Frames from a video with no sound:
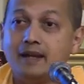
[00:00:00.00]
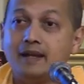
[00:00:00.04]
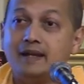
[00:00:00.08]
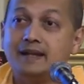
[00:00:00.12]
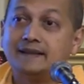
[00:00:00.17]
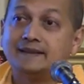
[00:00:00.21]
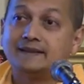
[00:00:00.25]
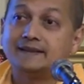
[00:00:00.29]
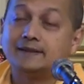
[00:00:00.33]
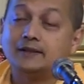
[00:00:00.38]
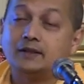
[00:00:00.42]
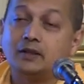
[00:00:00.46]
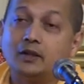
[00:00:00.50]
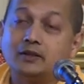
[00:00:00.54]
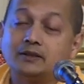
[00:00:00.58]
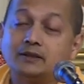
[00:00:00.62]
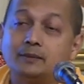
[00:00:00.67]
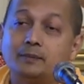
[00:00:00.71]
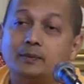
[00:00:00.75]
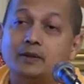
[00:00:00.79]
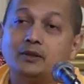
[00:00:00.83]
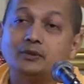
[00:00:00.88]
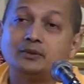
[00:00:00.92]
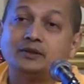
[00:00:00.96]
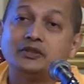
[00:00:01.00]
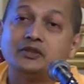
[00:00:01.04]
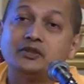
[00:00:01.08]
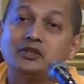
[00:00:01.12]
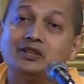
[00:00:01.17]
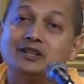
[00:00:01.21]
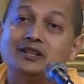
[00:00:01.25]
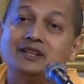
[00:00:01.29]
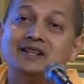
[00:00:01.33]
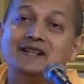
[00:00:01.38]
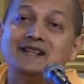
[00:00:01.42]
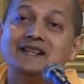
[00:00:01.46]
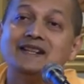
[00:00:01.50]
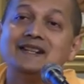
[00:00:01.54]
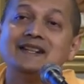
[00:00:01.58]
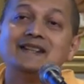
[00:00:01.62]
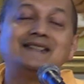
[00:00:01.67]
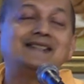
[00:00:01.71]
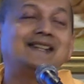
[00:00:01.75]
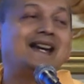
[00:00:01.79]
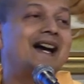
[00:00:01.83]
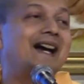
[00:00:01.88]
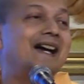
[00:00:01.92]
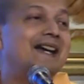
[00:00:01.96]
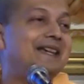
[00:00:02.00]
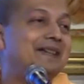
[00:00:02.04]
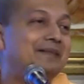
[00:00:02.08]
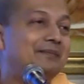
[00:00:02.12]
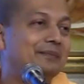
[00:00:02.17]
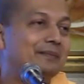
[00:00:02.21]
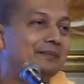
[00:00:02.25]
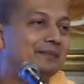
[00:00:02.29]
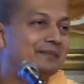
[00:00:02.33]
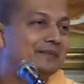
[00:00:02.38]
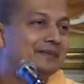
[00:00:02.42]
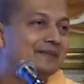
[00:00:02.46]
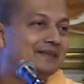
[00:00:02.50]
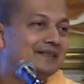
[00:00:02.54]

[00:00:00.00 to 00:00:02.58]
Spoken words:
It's not about a journey in time.